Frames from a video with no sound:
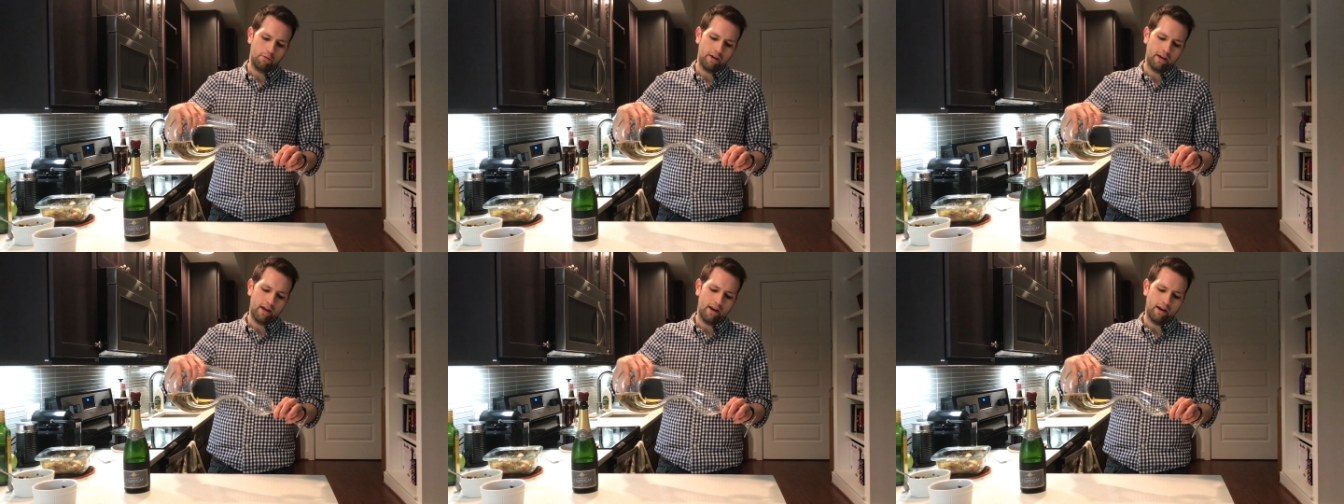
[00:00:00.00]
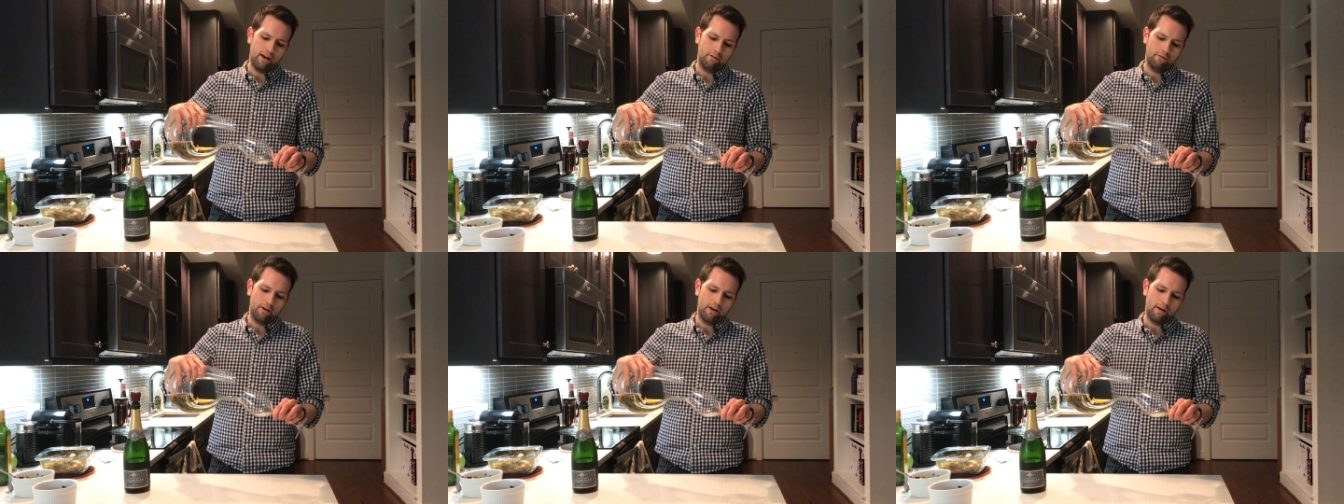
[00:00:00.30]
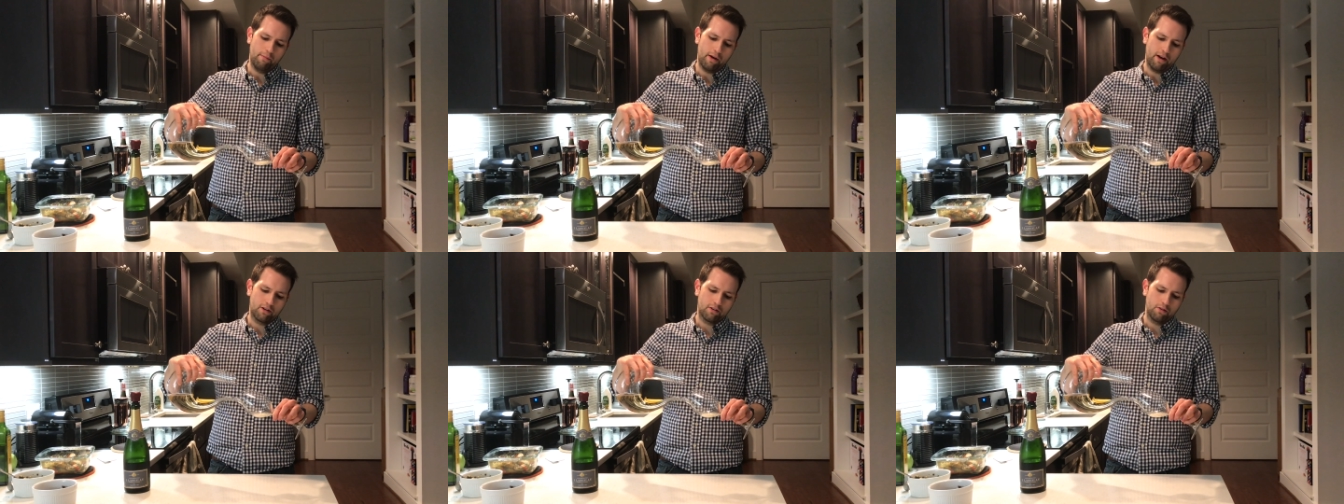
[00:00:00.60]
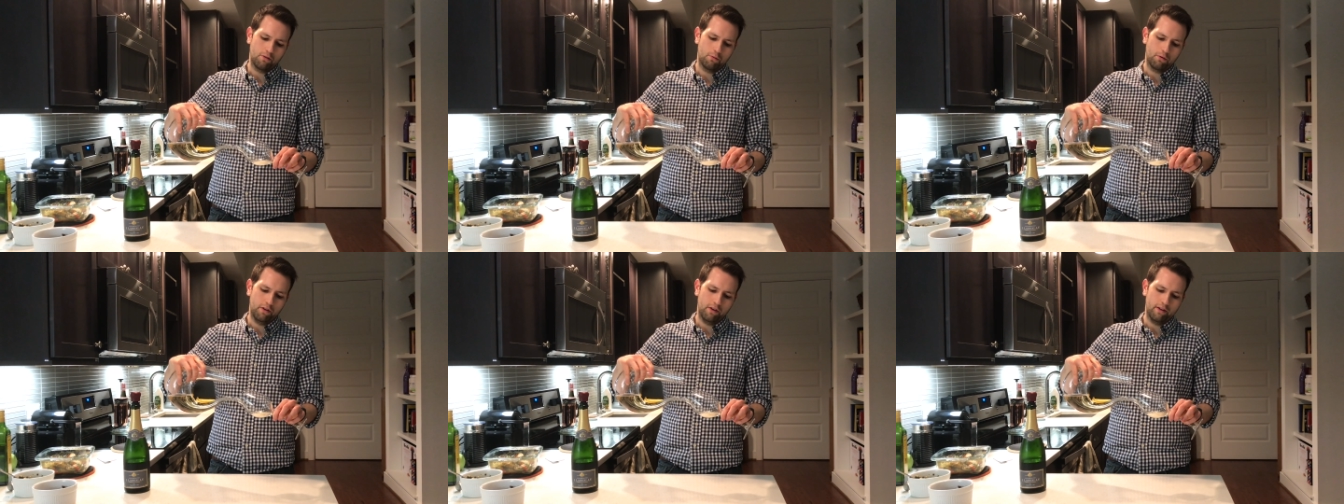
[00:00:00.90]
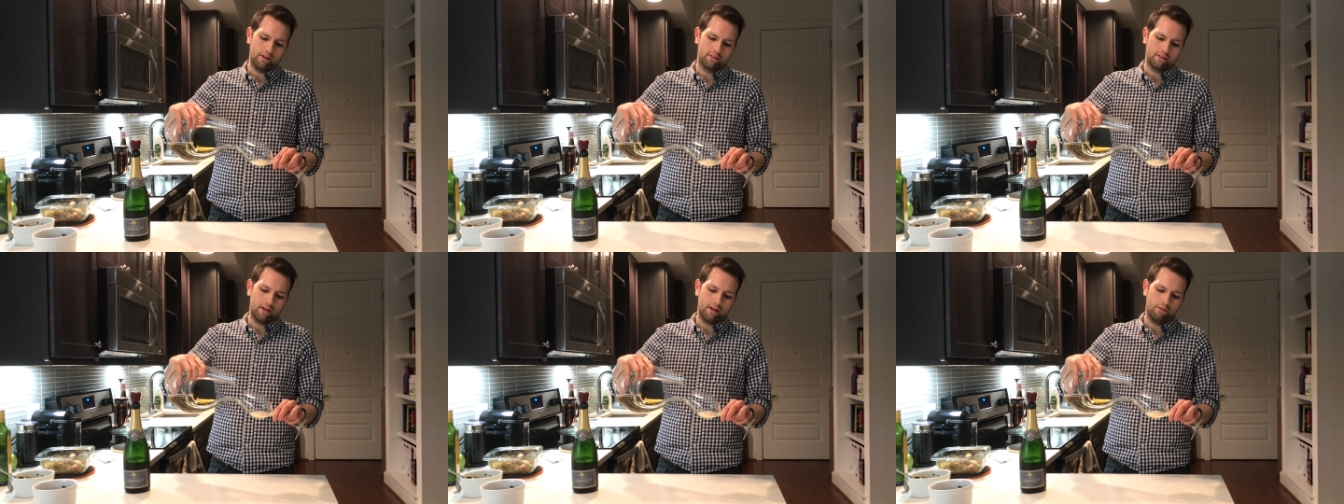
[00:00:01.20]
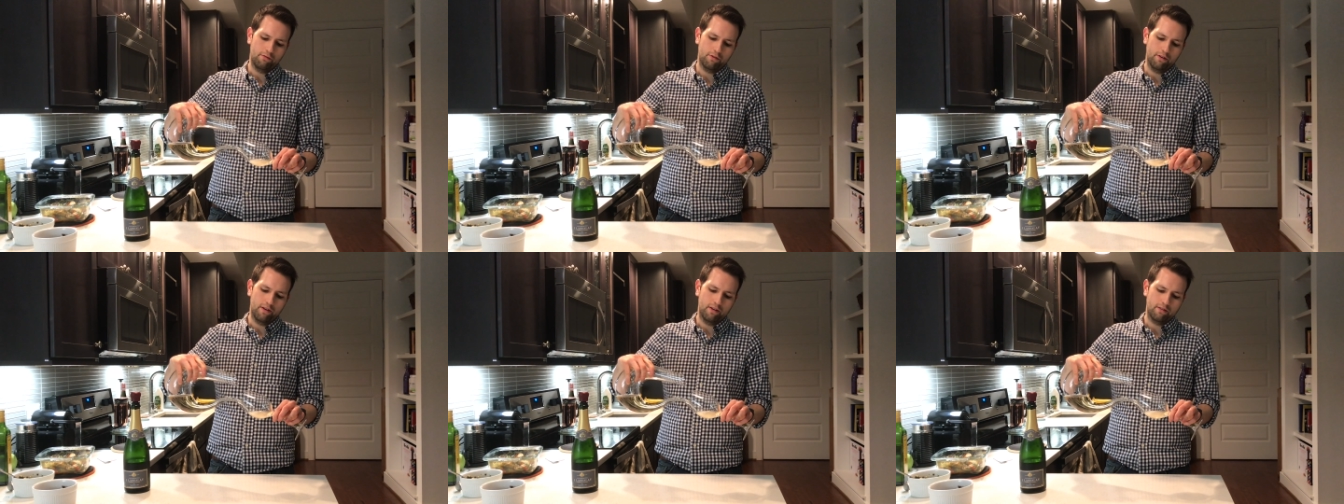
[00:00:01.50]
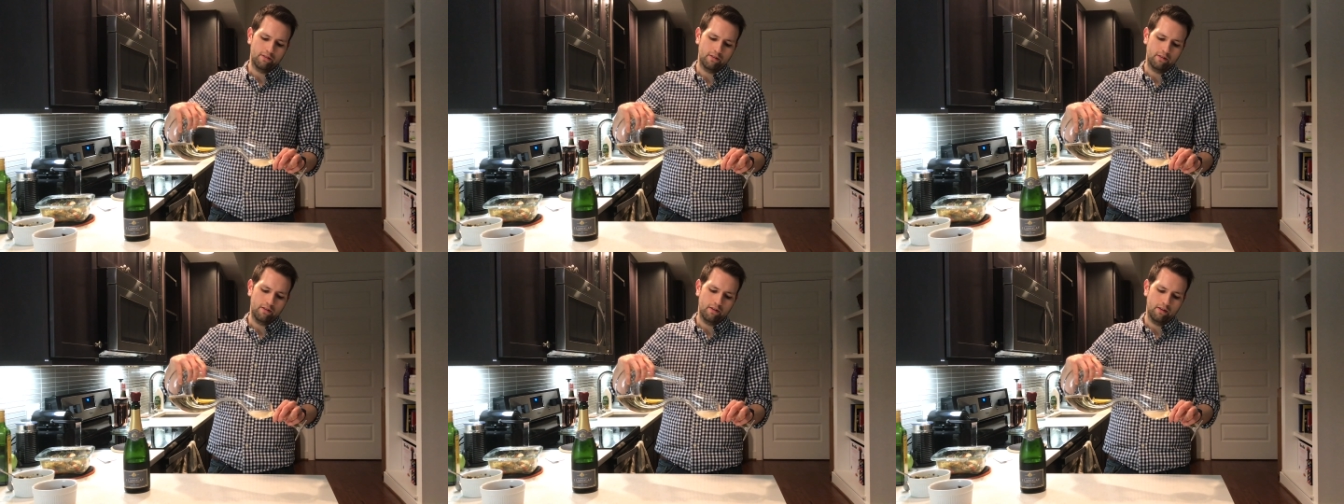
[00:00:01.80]
we get out of it. I'm actually really excited for
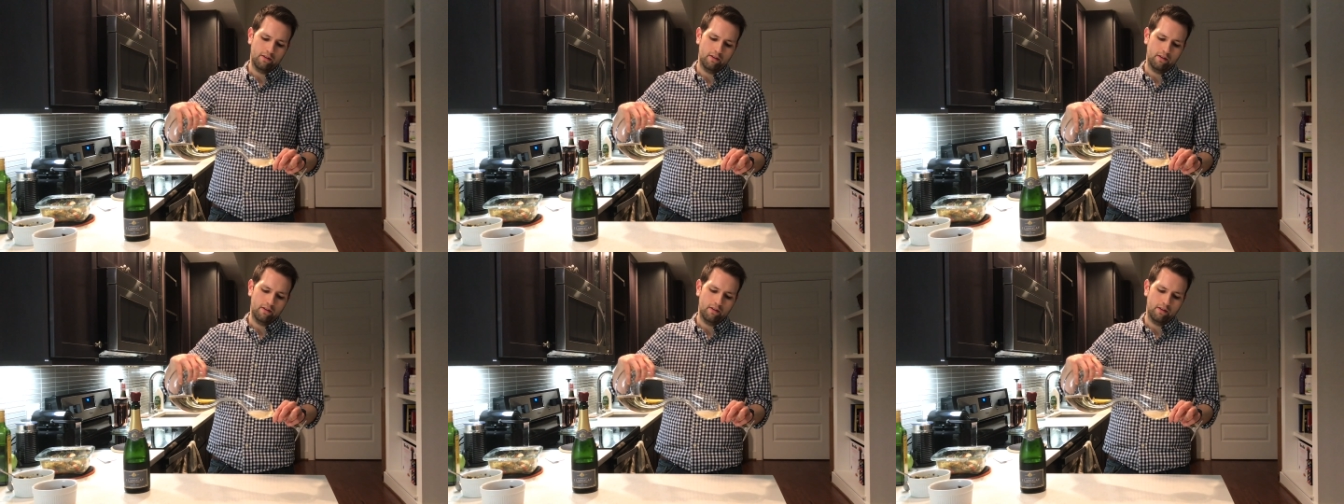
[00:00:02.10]
this.